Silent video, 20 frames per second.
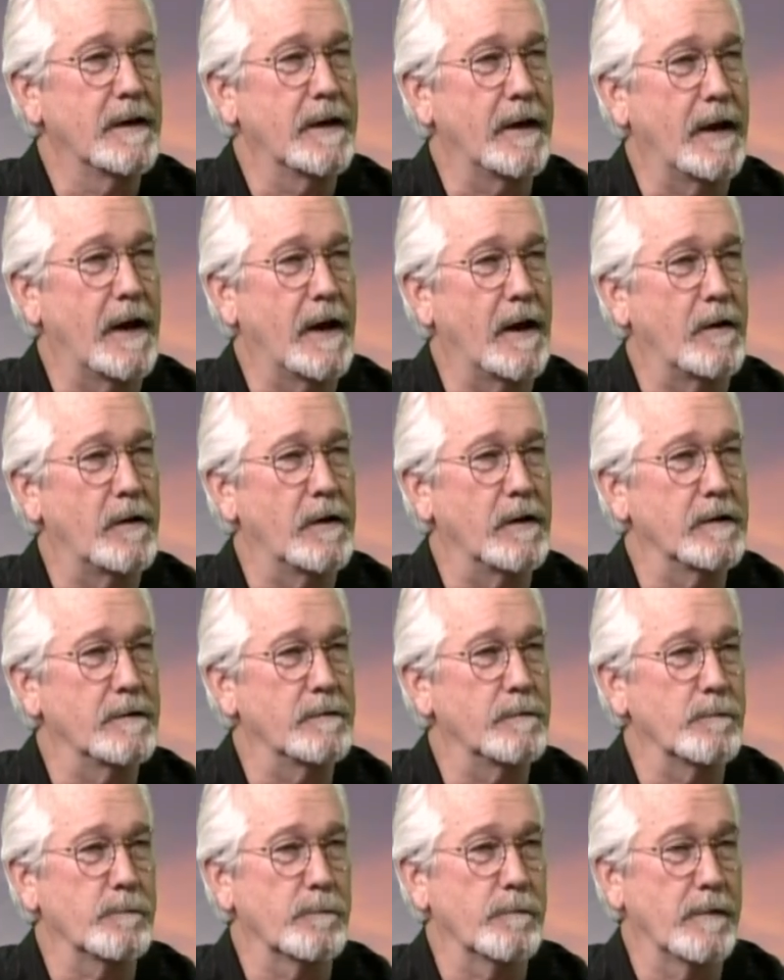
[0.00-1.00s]

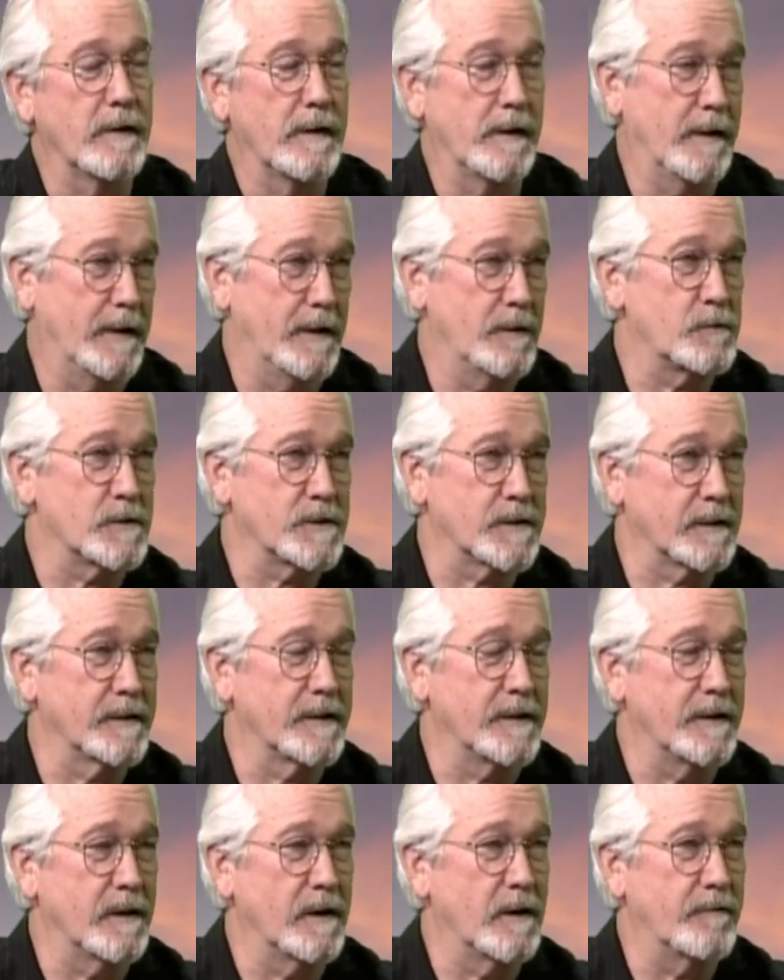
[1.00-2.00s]
And
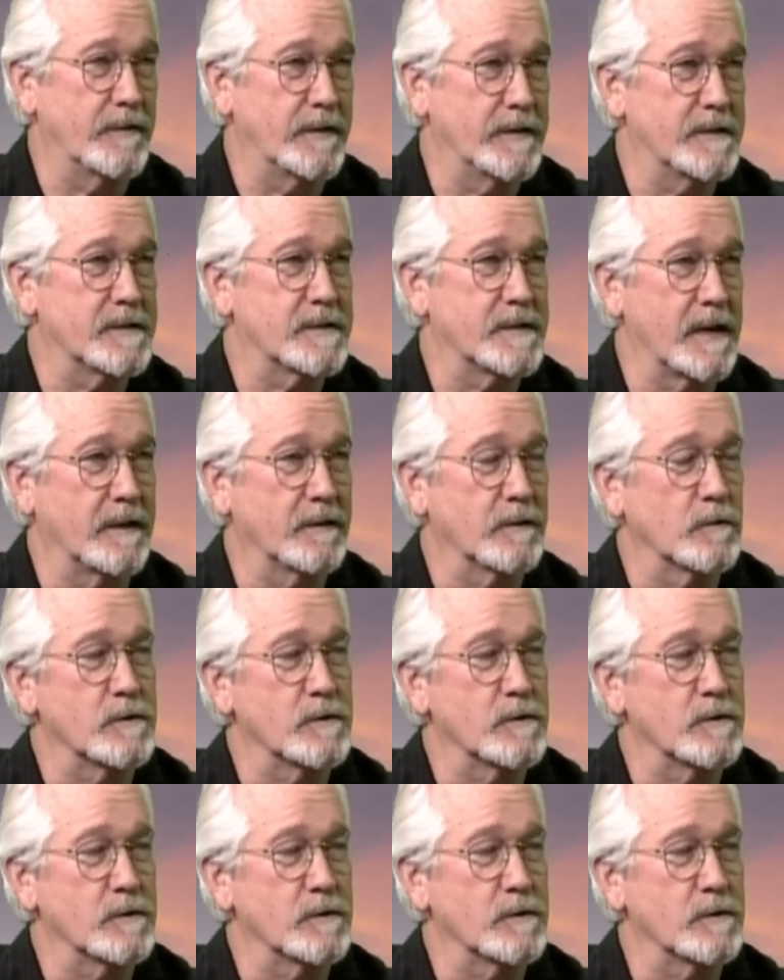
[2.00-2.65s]
interestingly enough, in St.